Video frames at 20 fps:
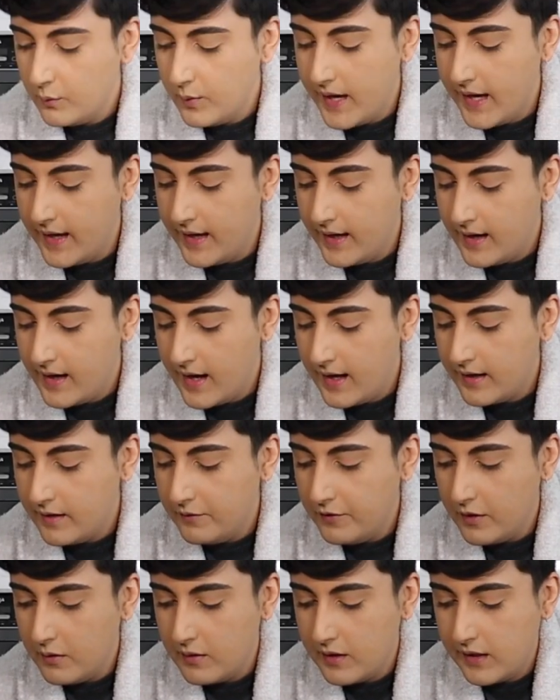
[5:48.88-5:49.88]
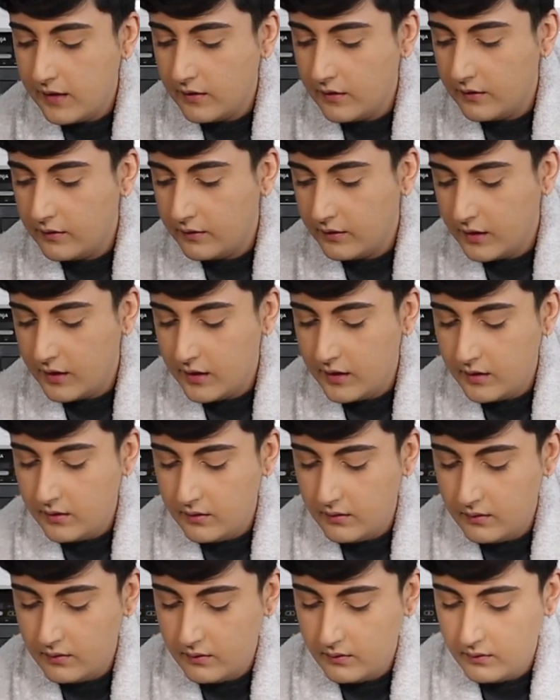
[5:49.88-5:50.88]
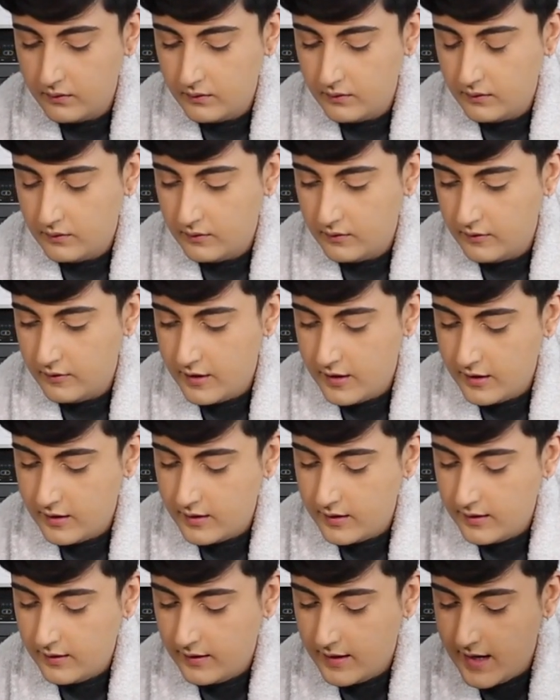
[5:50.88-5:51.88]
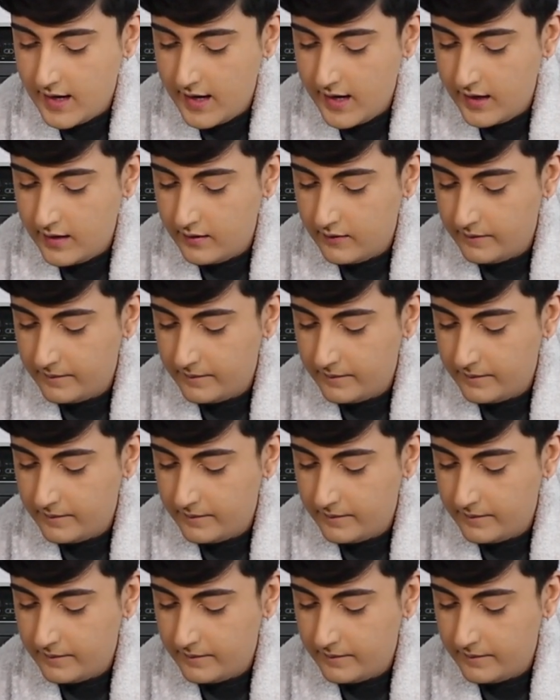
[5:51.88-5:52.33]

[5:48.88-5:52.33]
Wait, it kind of already looks good. Not gonna lie.